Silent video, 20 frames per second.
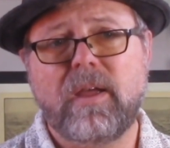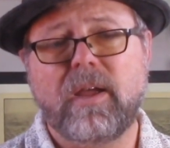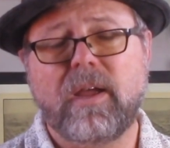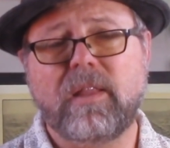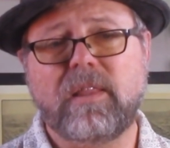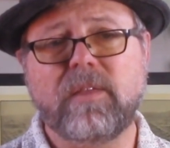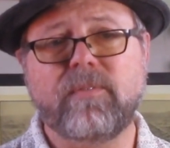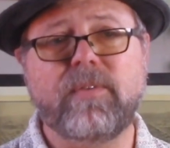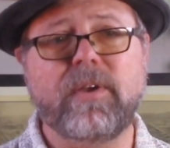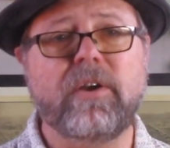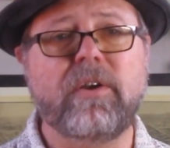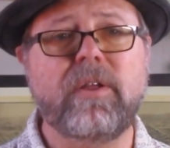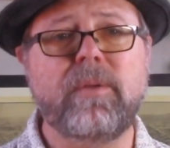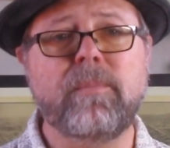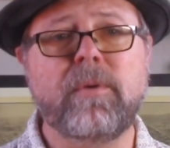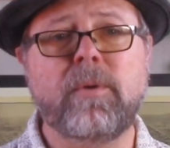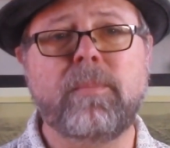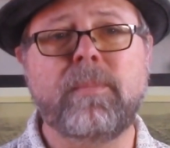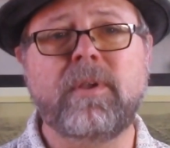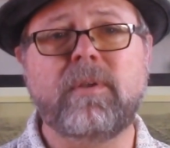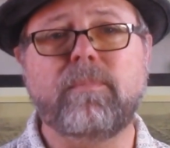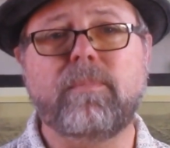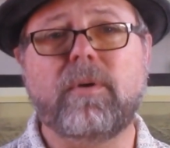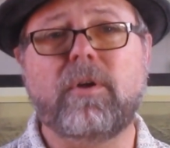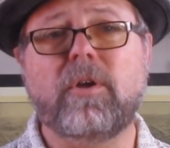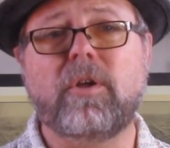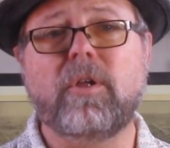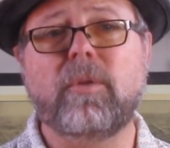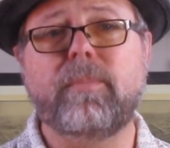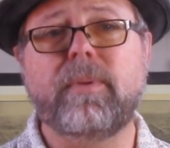At the very moment
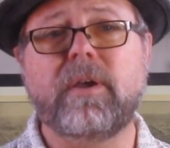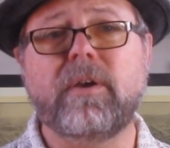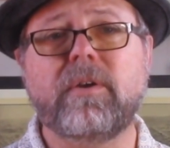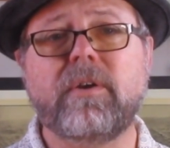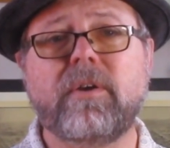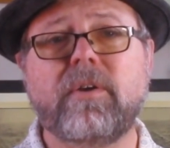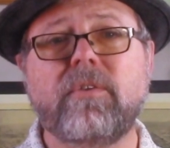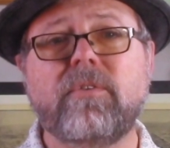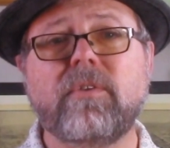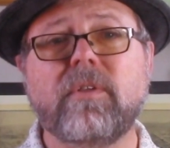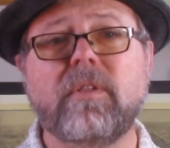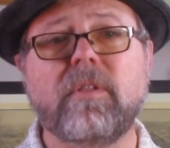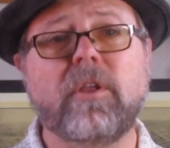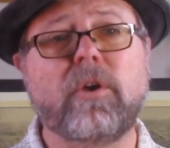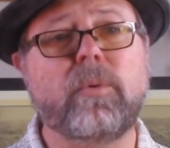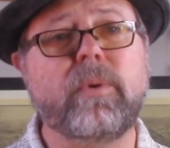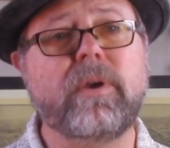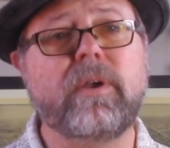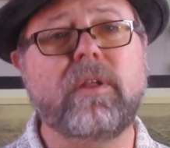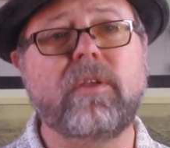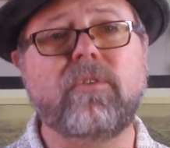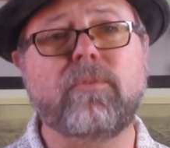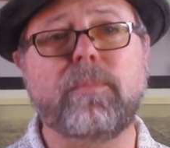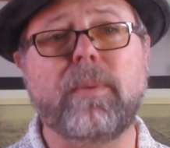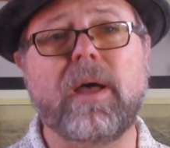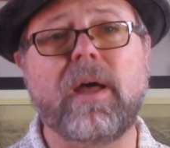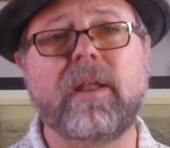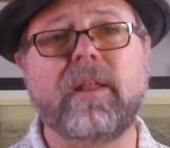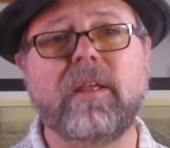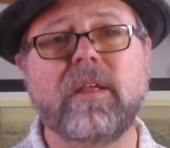pallbearers lowered his
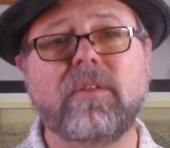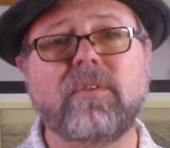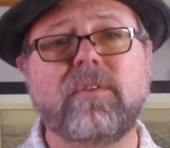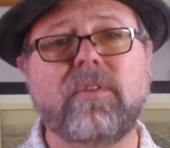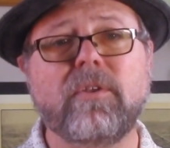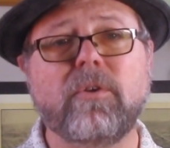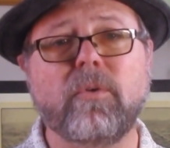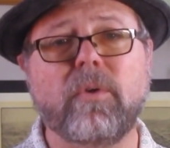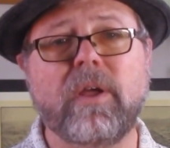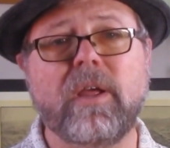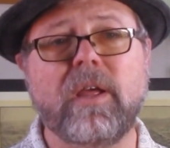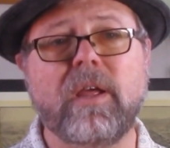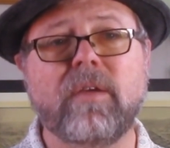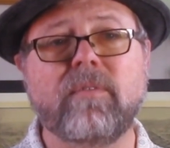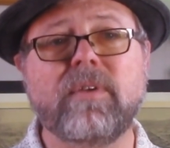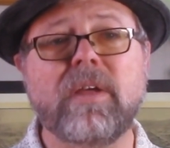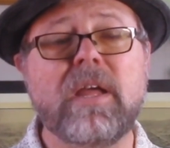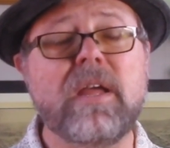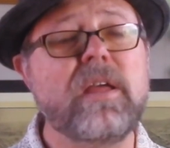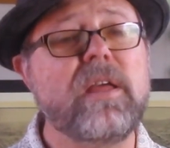body into the grave,